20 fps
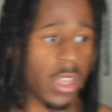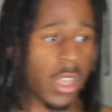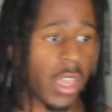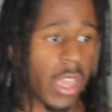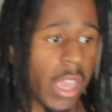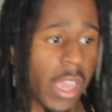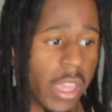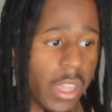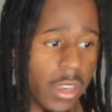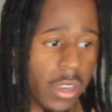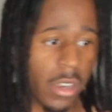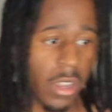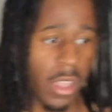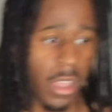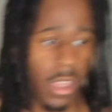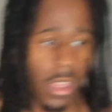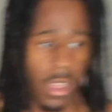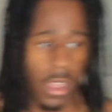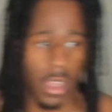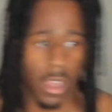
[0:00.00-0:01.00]
And
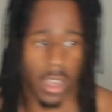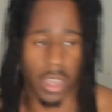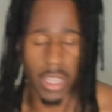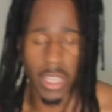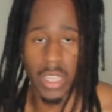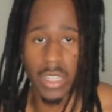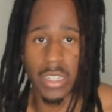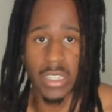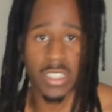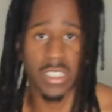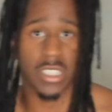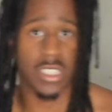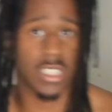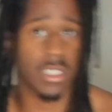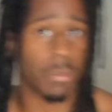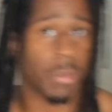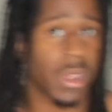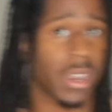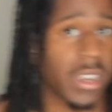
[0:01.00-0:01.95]
again, this is somebody